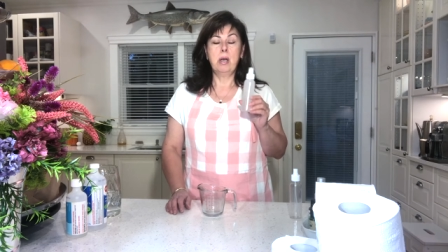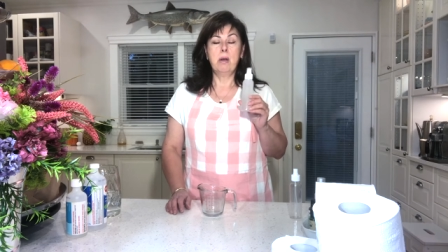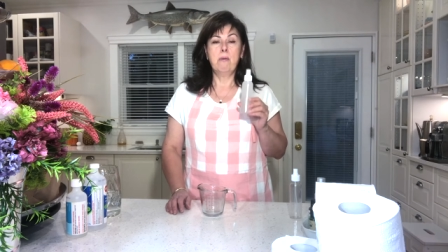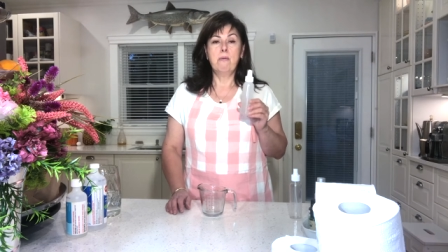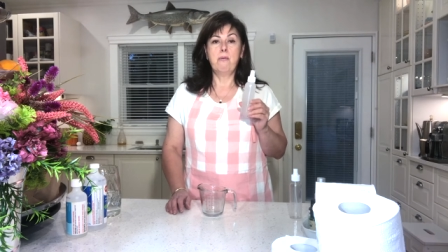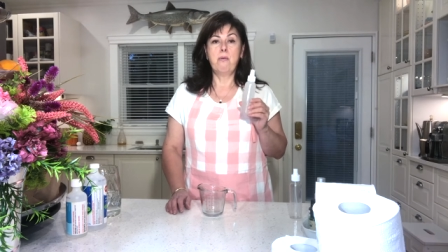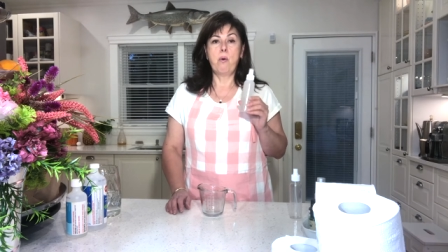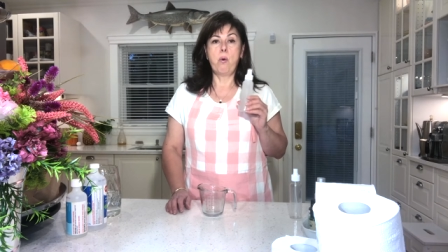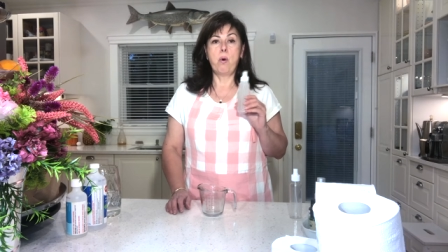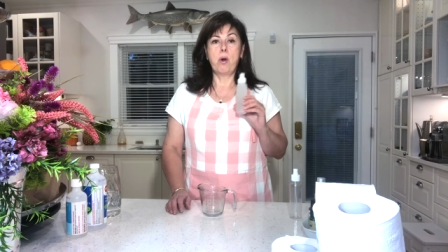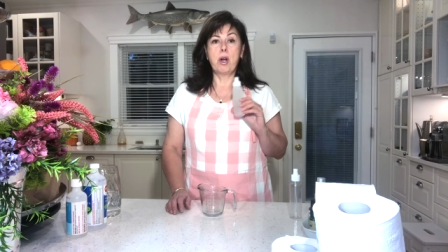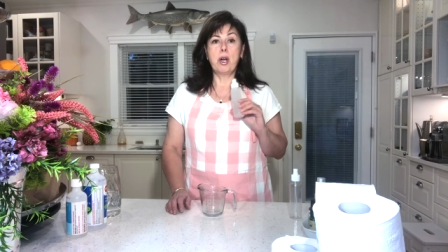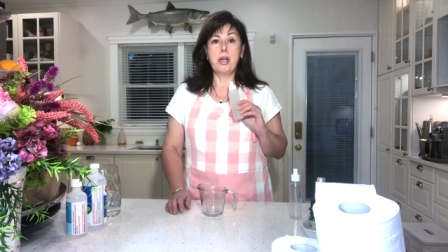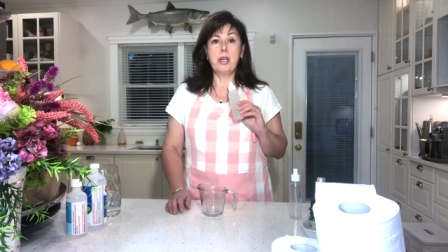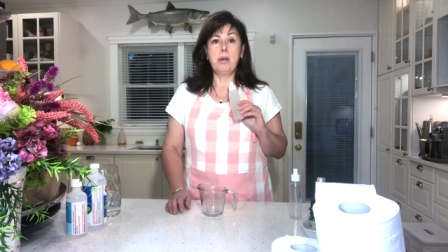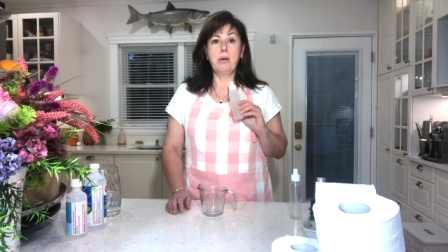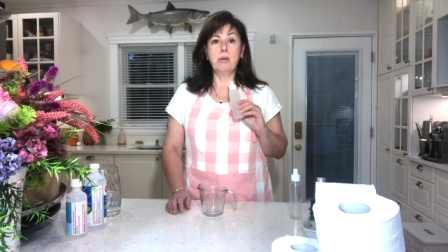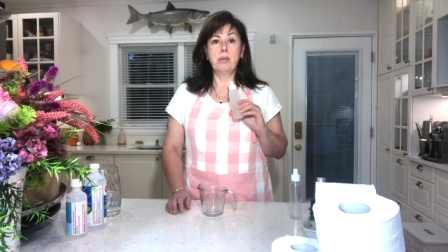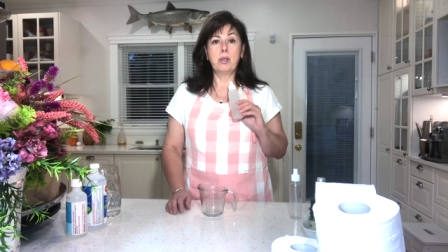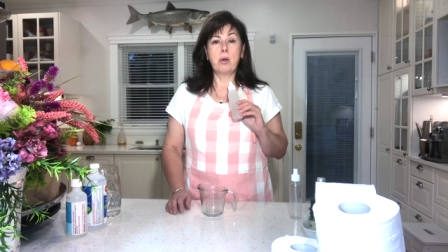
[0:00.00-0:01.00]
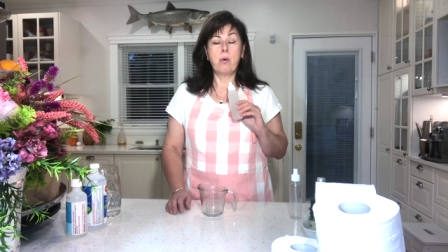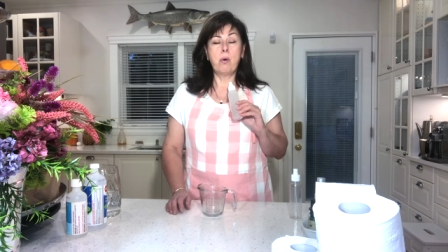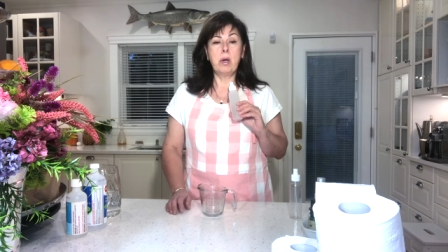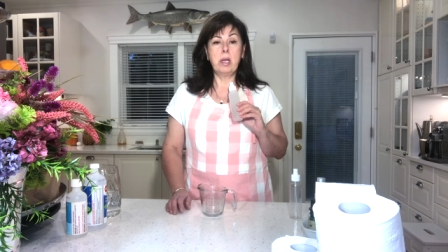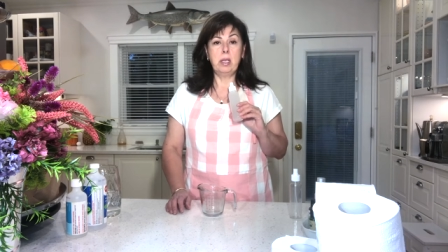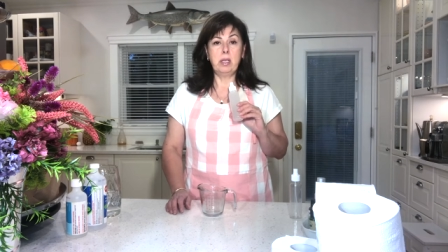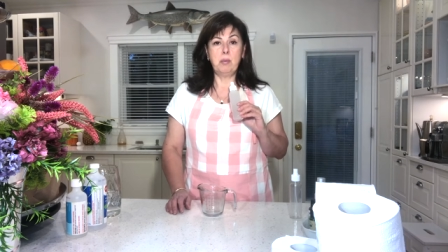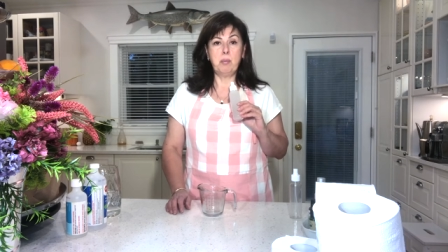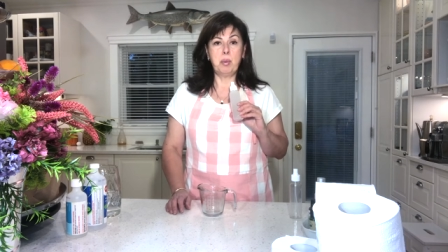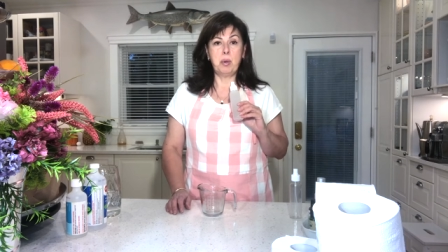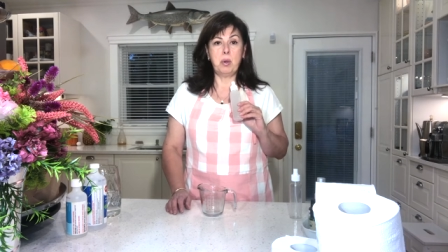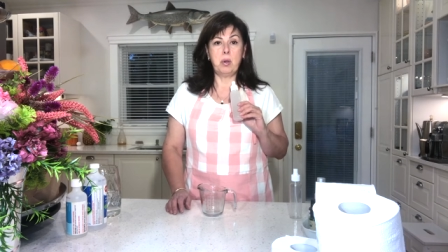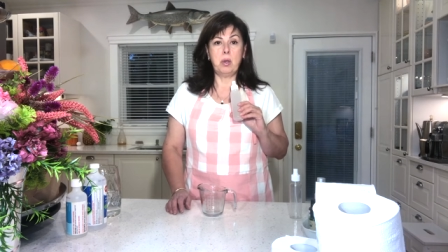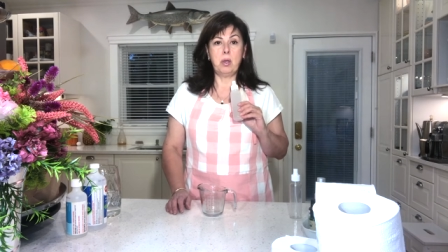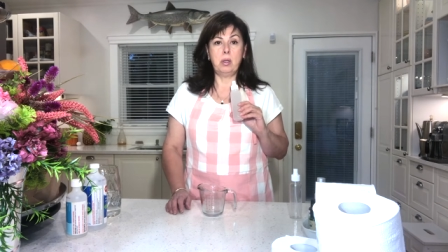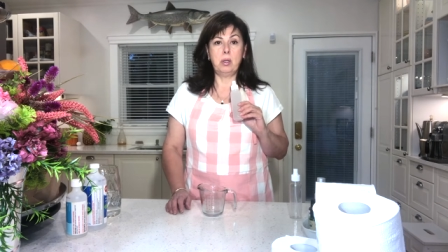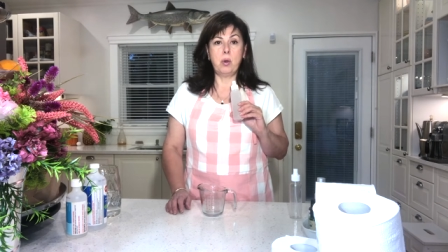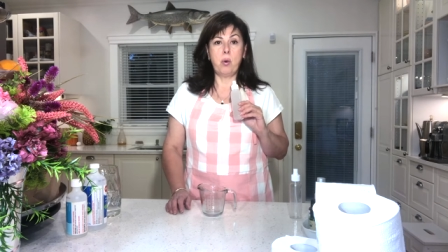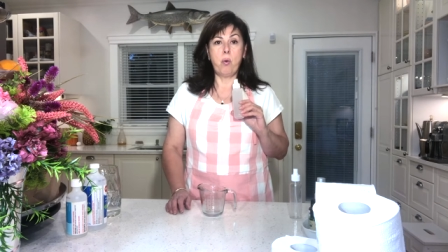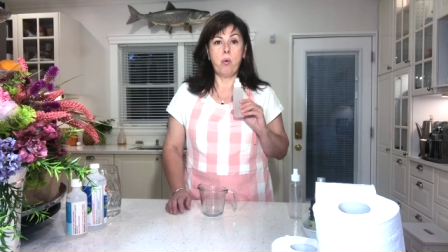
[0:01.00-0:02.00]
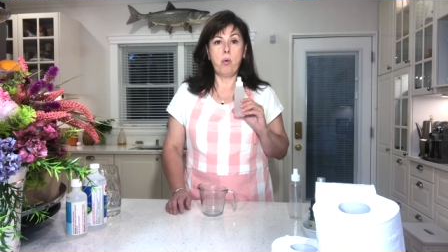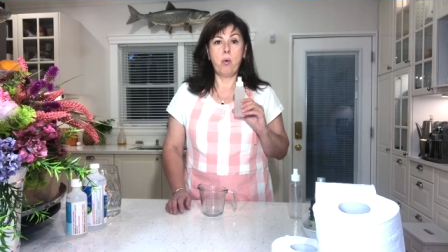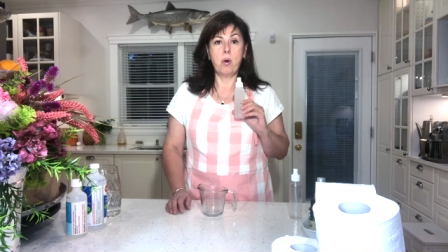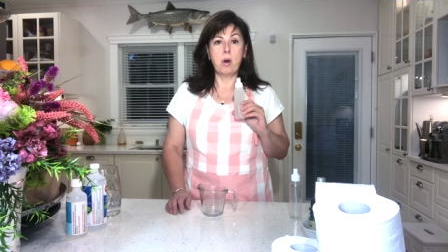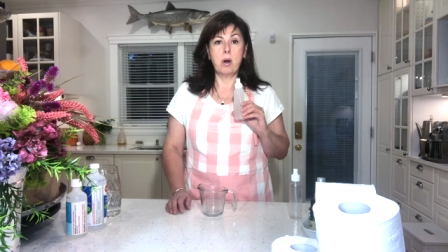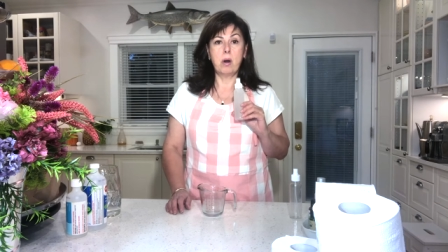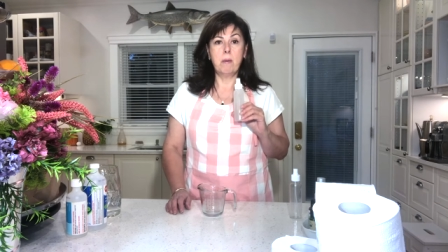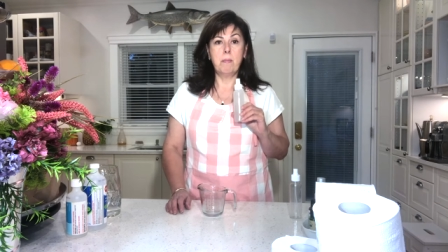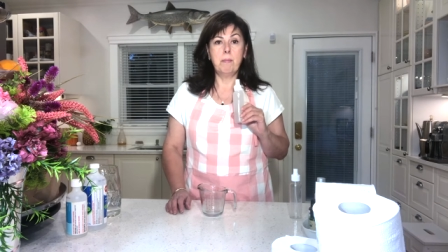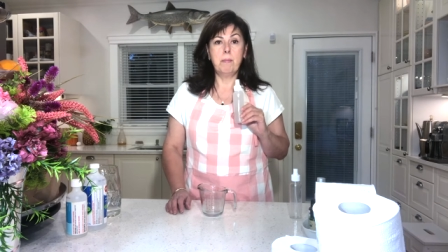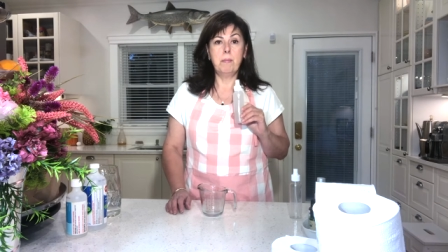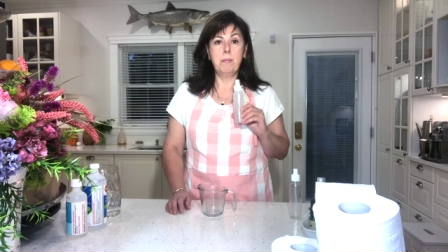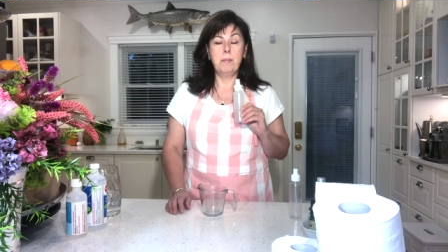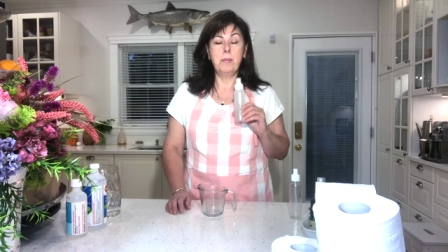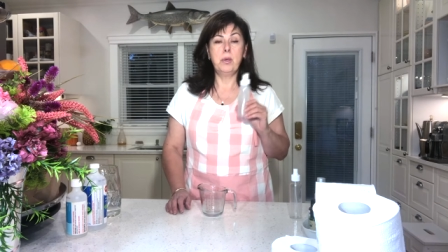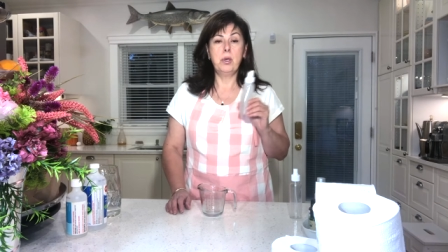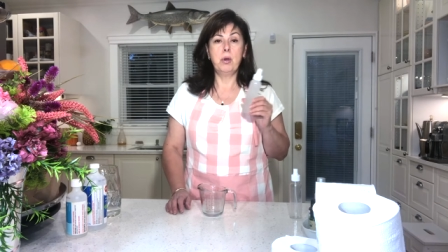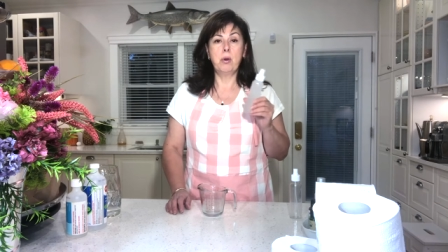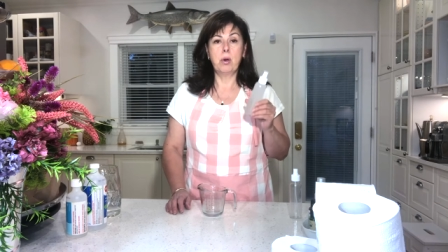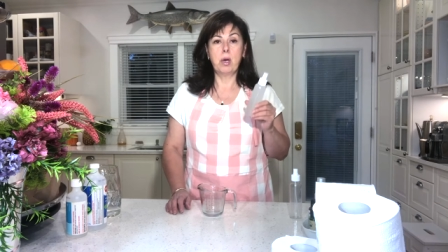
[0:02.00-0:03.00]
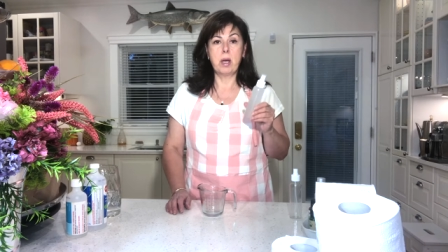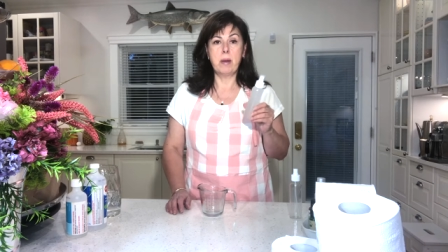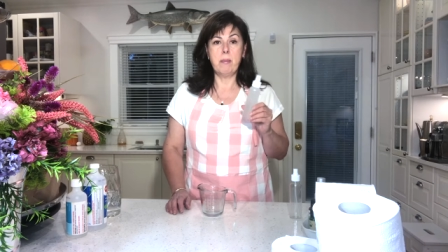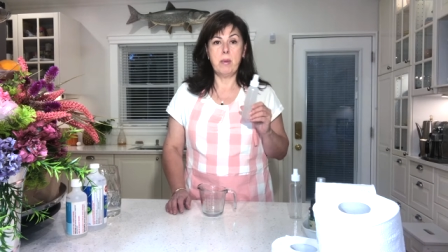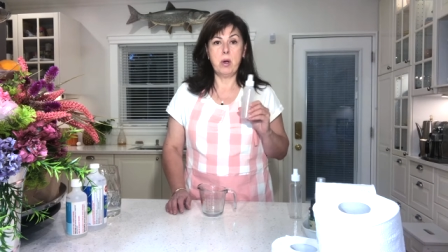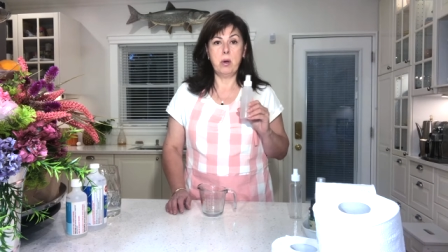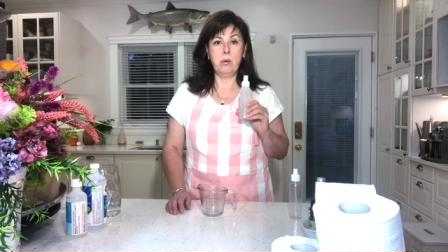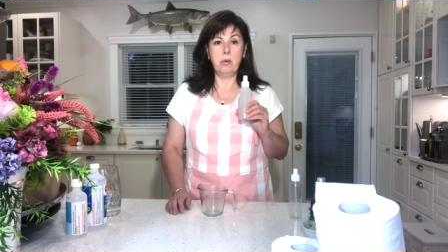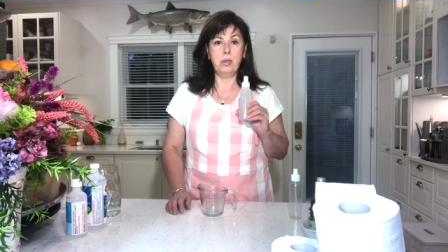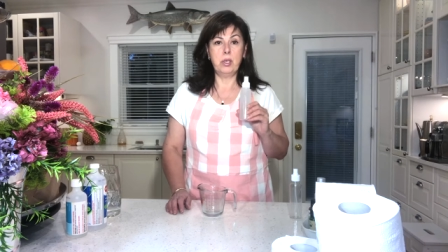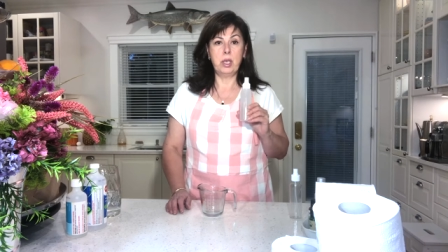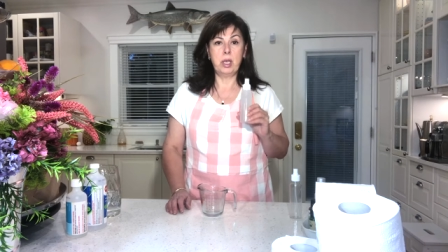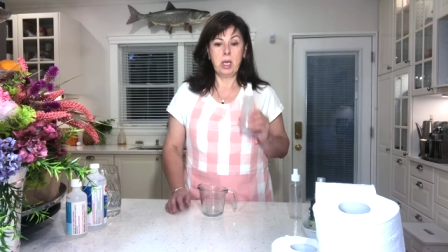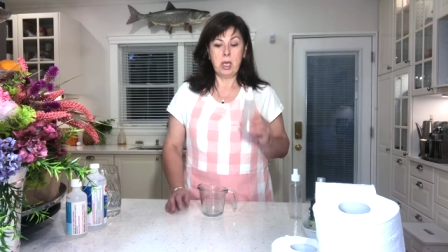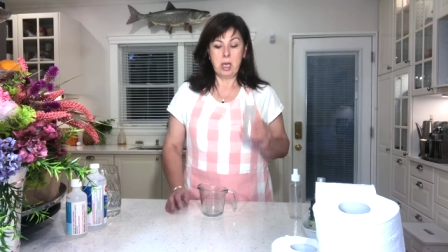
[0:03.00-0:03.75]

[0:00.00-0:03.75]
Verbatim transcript: for your toilet bowl or your commode